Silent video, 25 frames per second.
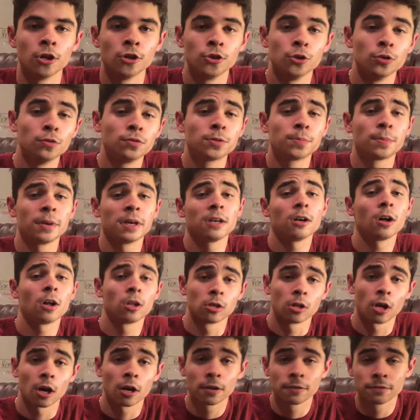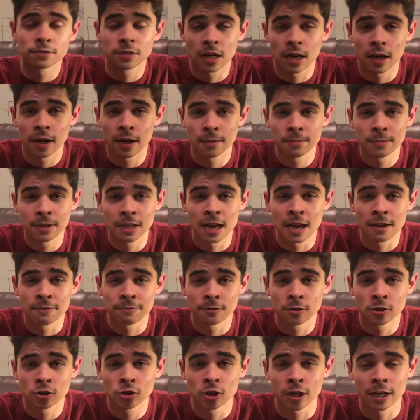You've spent a lot of time and
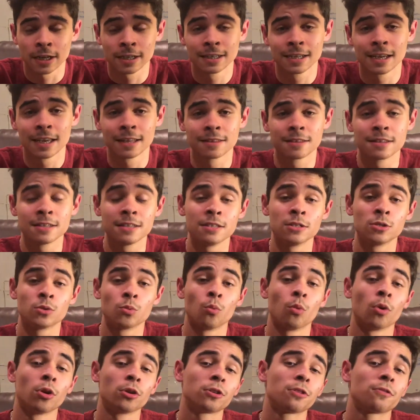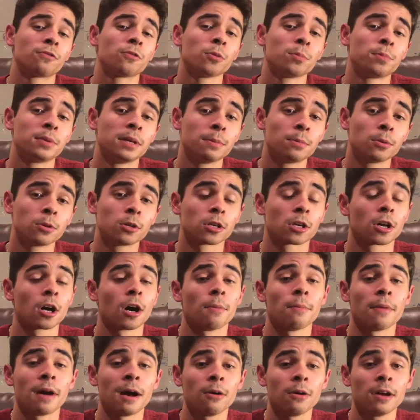effort trying to get these wonderful people to
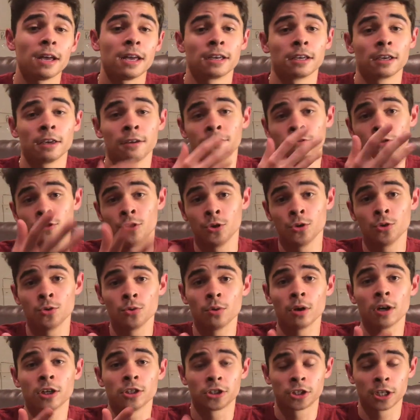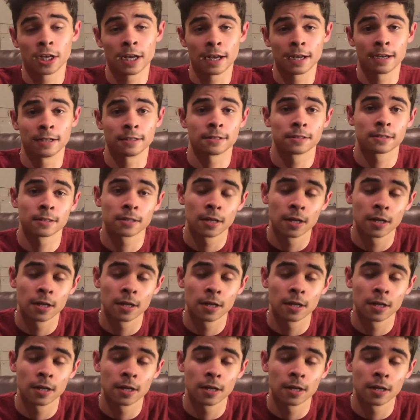come out and give you a chance.